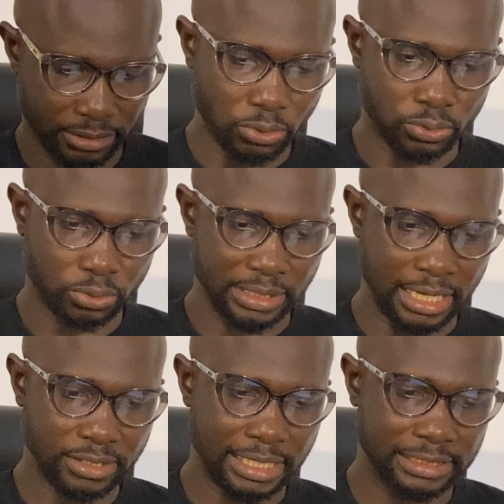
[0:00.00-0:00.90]
Good.
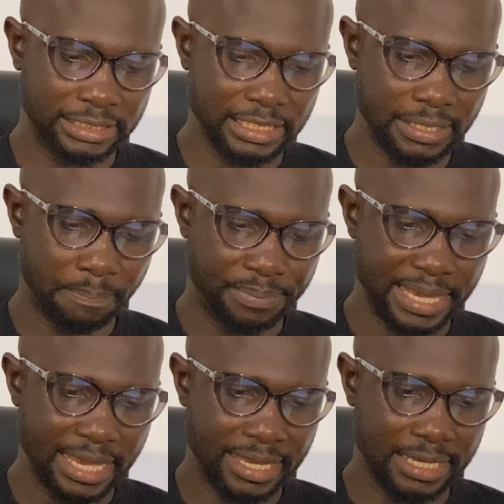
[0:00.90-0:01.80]
Now you can see
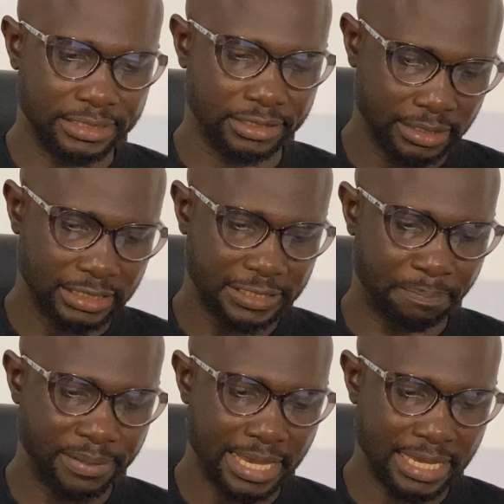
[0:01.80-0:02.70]
pair age. This is
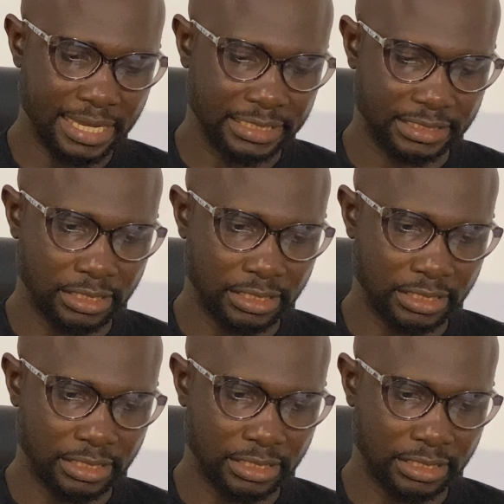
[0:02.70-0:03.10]
pair age.